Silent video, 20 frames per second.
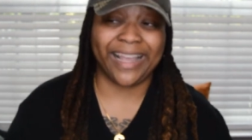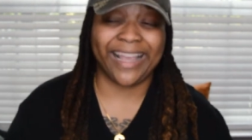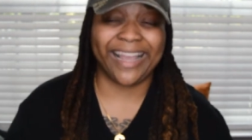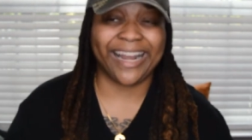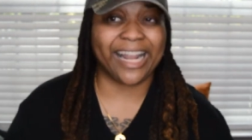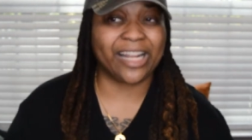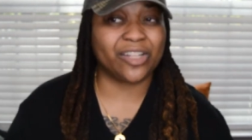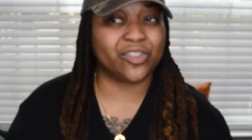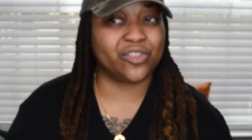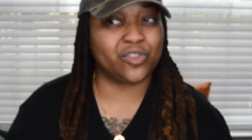
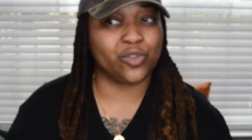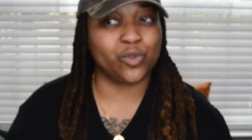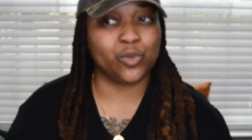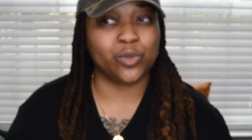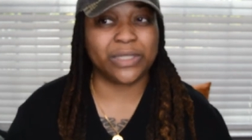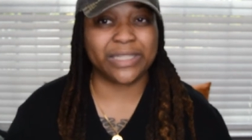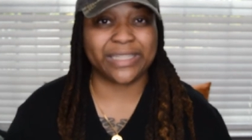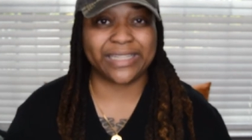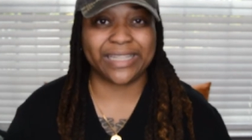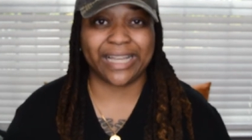And I
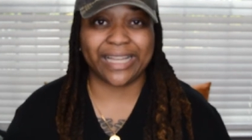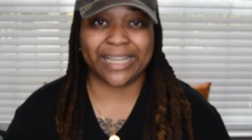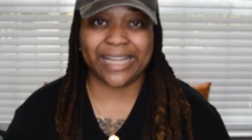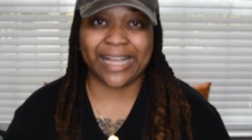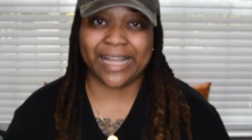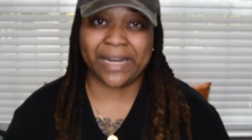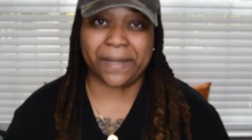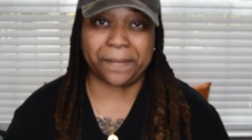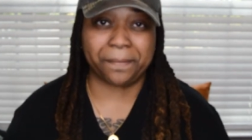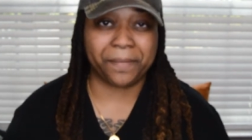do get that
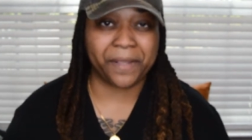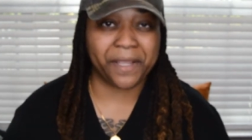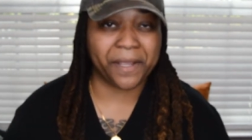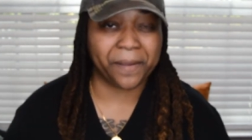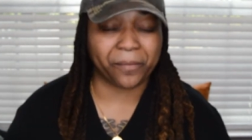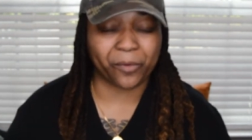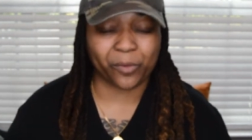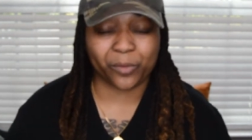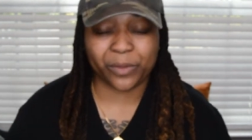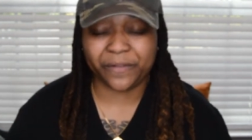kind of
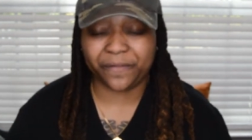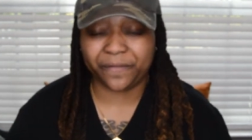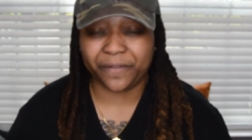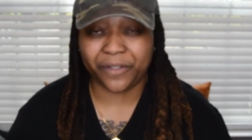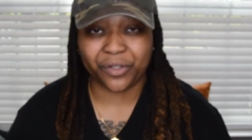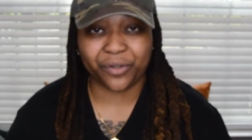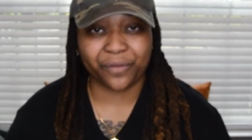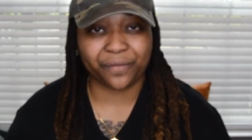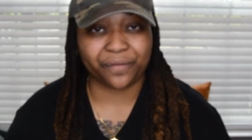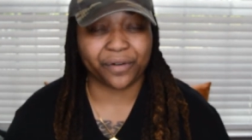peppery
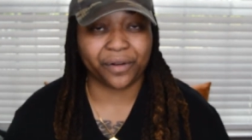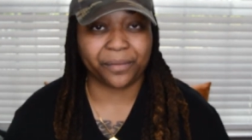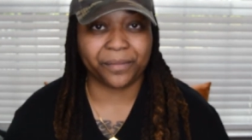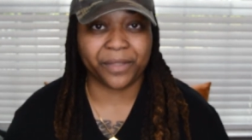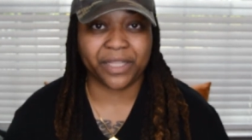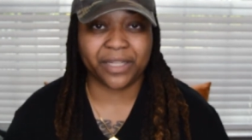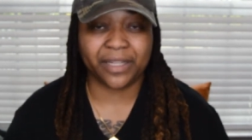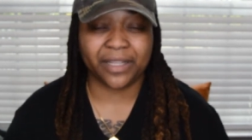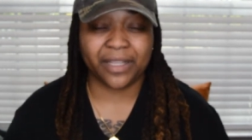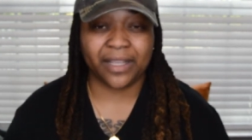feel
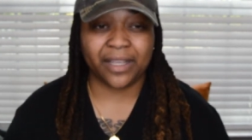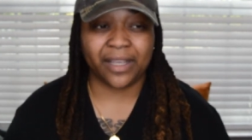from it,